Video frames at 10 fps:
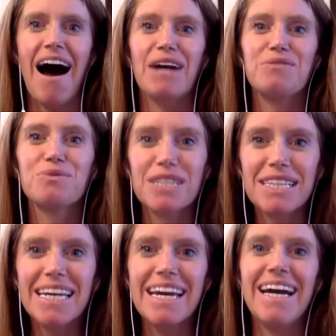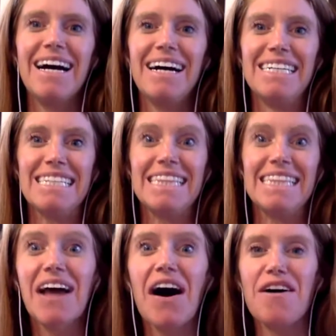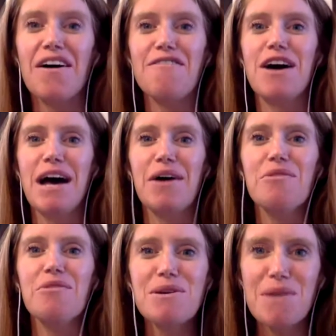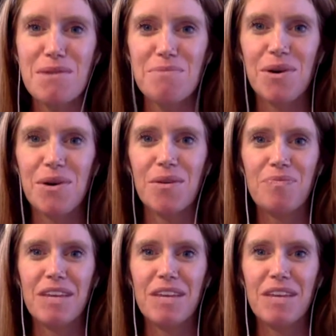I really love helping people